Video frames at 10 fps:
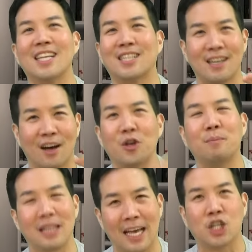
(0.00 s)
It's another
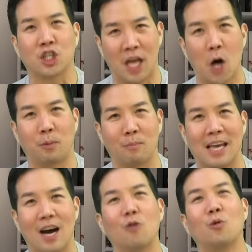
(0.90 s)
Malaysian helping me
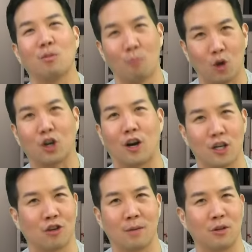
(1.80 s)
out with more car
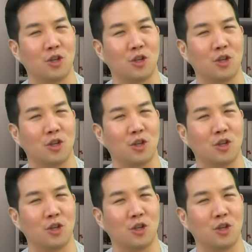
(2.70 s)
trouble.